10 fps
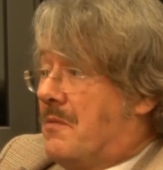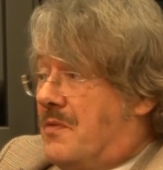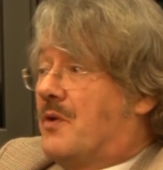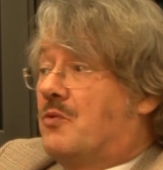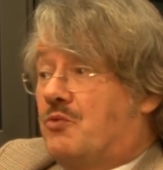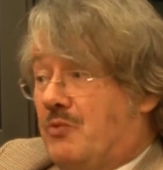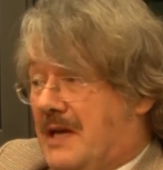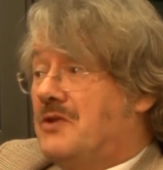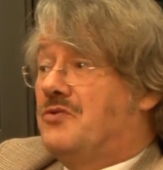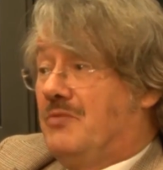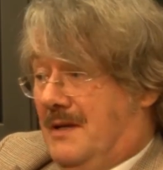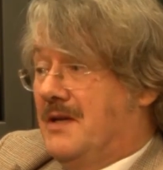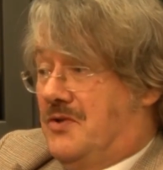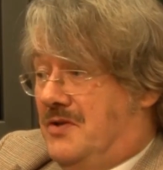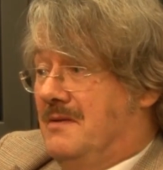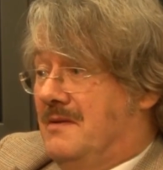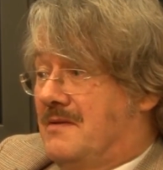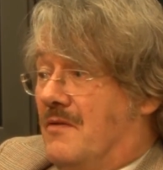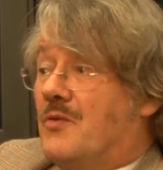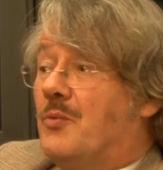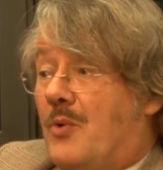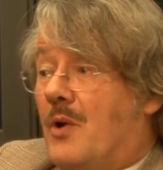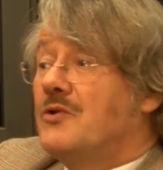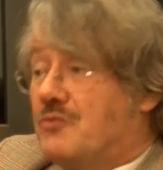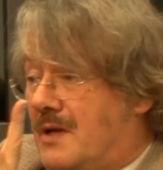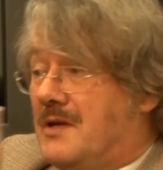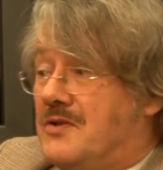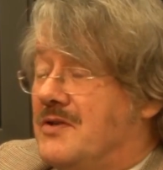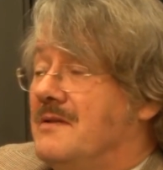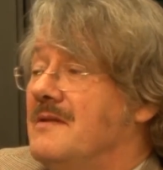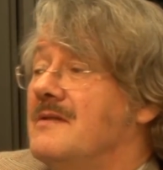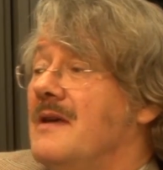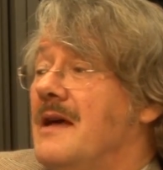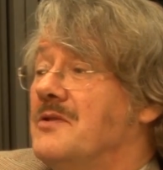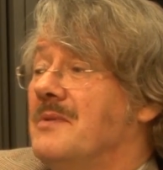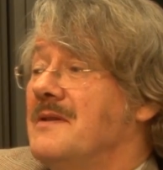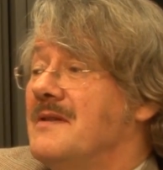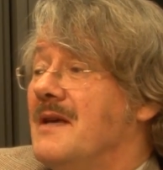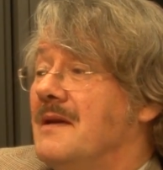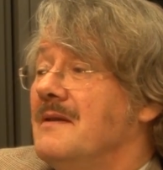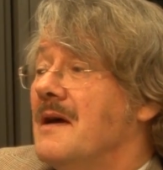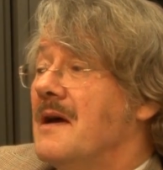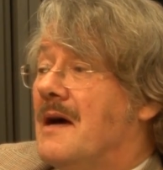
the great religions, the world religions, as one said,